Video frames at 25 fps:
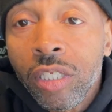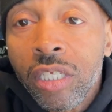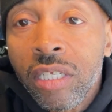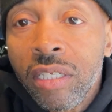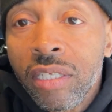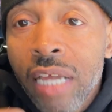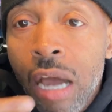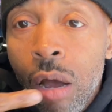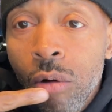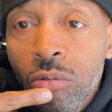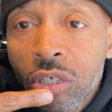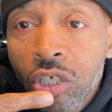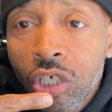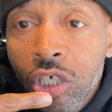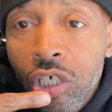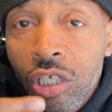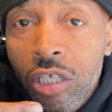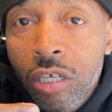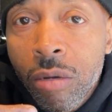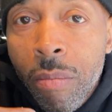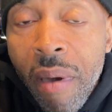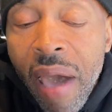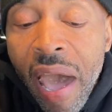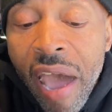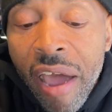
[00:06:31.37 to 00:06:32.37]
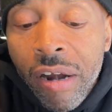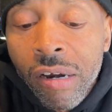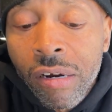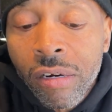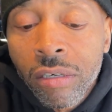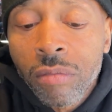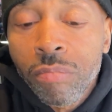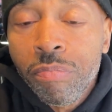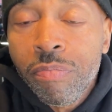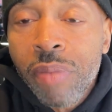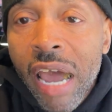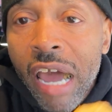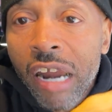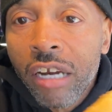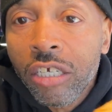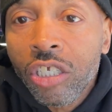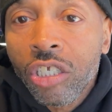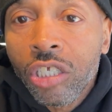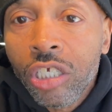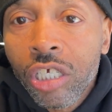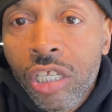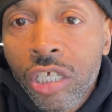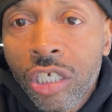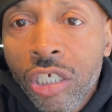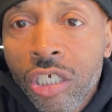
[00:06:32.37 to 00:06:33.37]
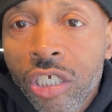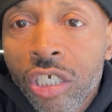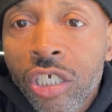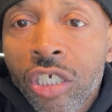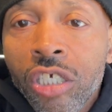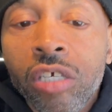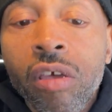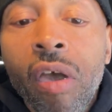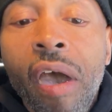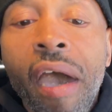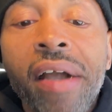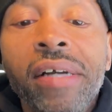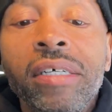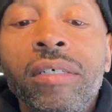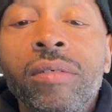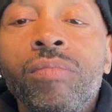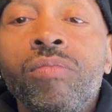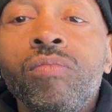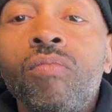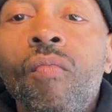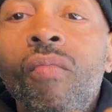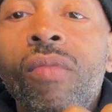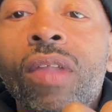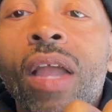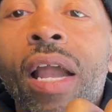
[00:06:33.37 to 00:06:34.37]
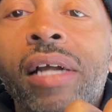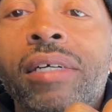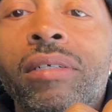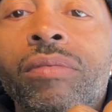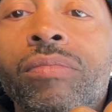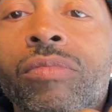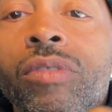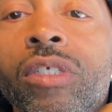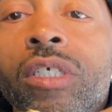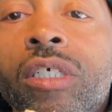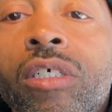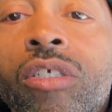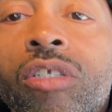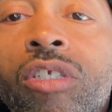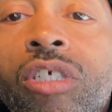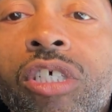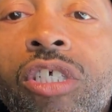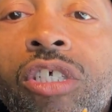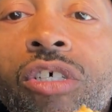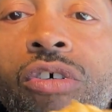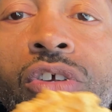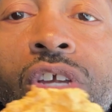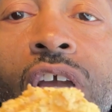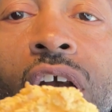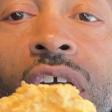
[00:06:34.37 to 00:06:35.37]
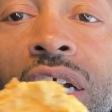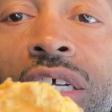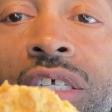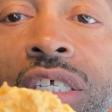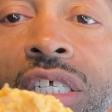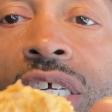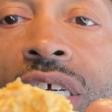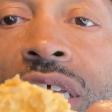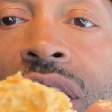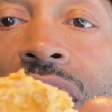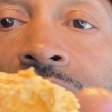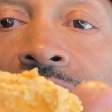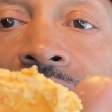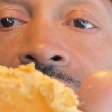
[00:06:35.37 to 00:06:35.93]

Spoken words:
That was just the batter. Batter's delicious. Just so y'all can see, like,